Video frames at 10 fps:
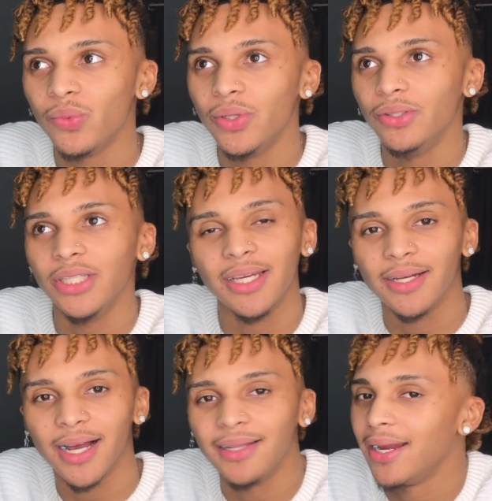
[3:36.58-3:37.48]
Well,
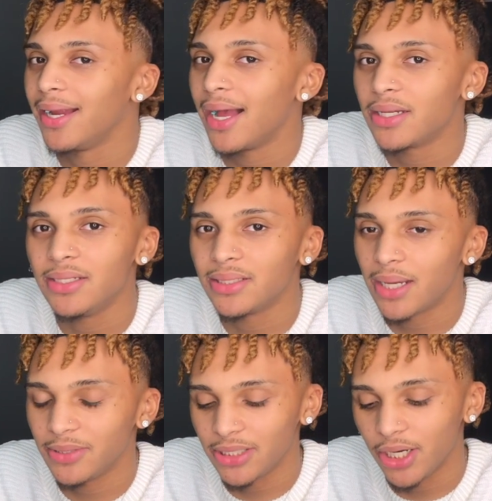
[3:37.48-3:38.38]
yeah, I, like, I couldn't
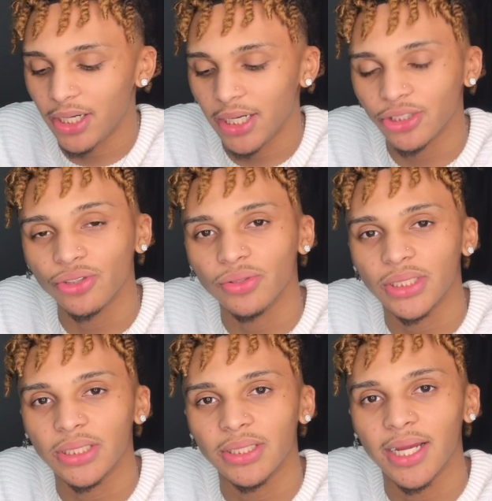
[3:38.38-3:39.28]
stop staring at you,
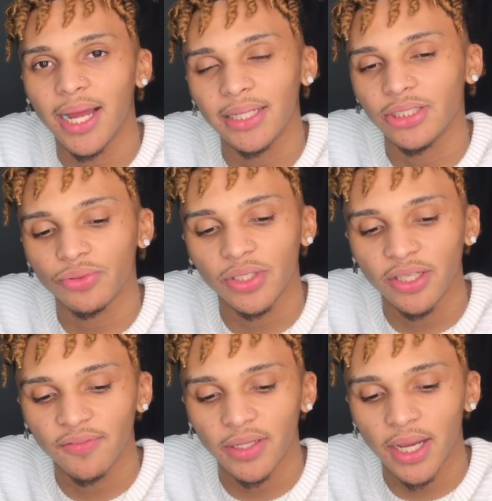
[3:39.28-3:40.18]
and I just really
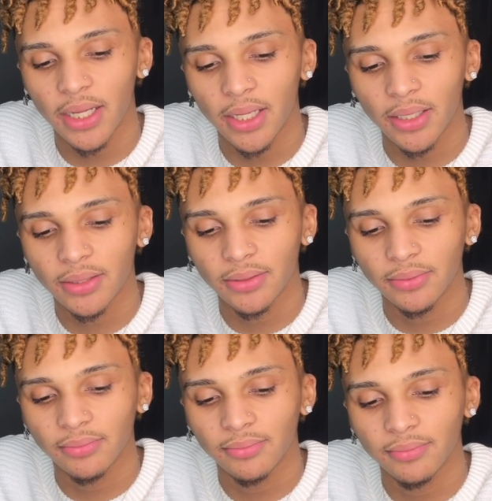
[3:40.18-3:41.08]
feel like
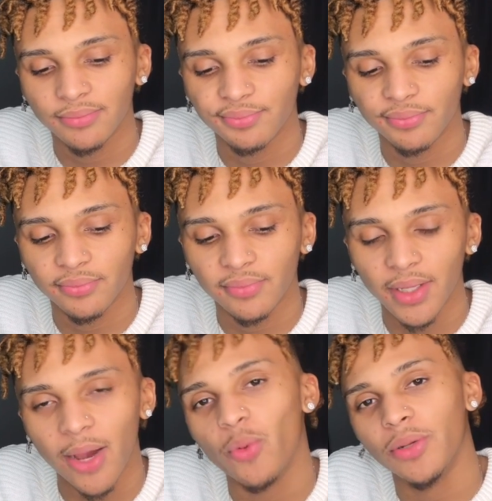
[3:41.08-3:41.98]

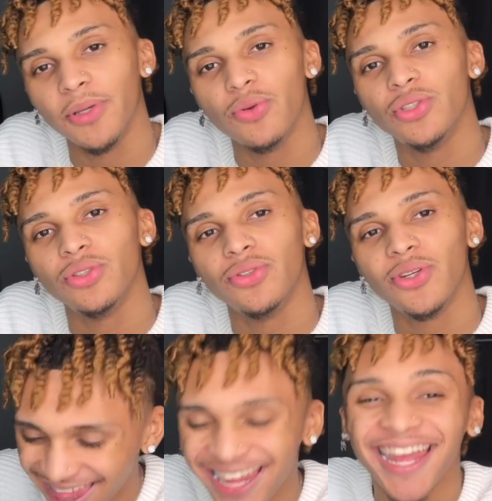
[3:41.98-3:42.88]
I want to be with you.
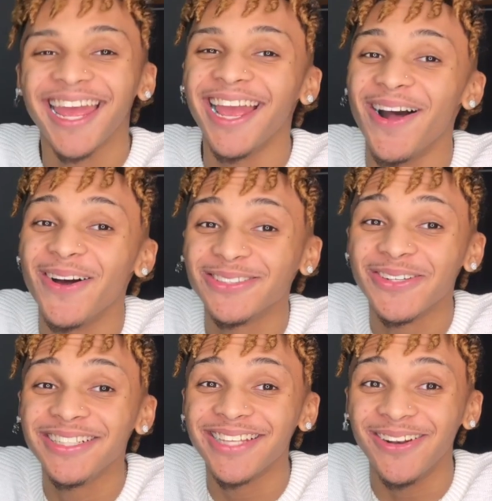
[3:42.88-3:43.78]
And also,
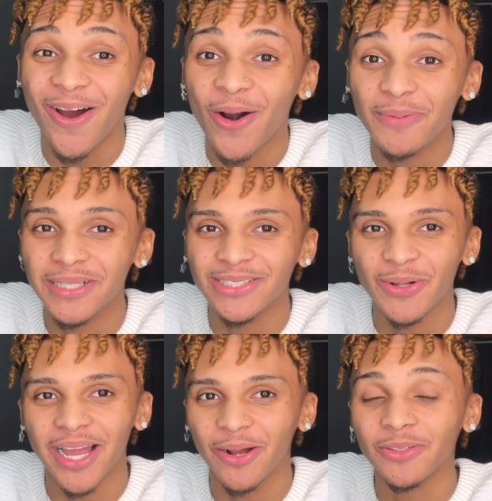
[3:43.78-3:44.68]
he's in the army, so,
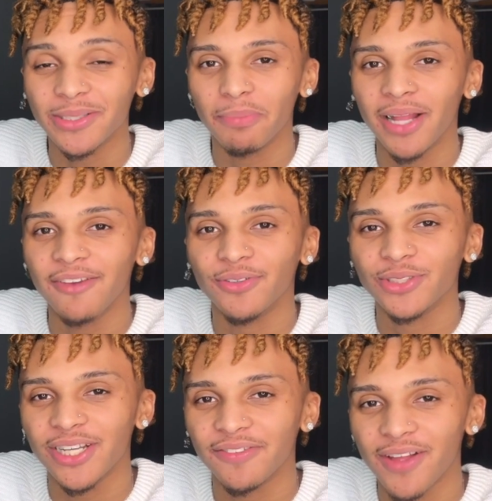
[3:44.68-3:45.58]
like, on some playful
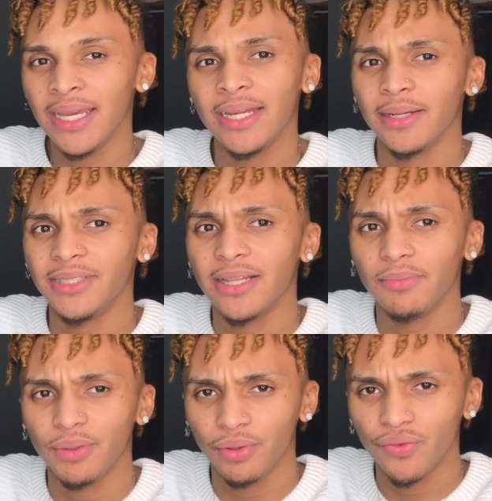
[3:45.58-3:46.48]
stuff, he ended up
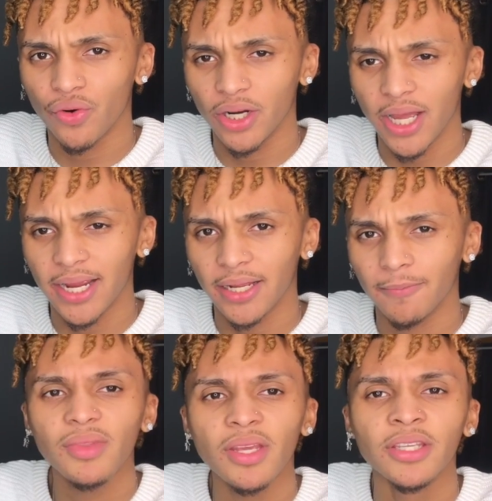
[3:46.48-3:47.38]
telling me before, like,
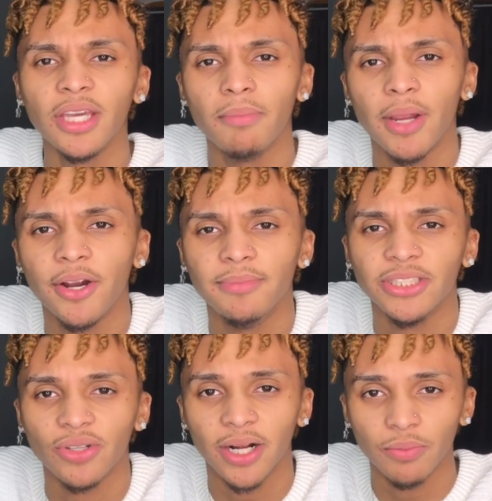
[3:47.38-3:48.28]
yeah, marry me
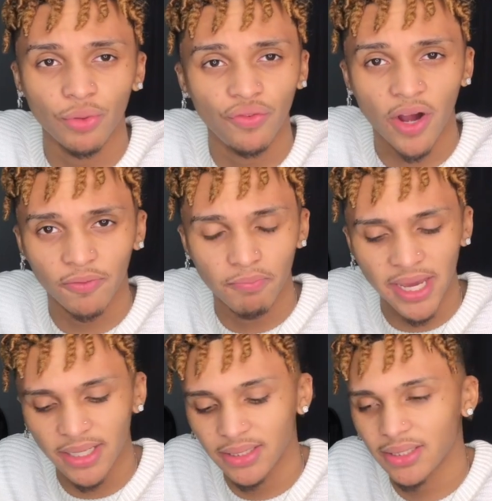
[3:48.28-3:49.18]
so I can move off
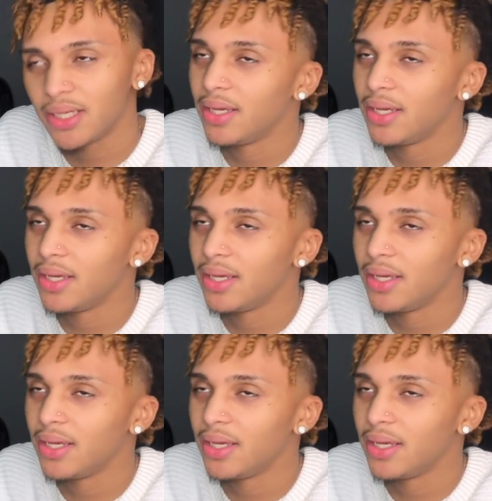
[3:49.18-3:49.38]
base.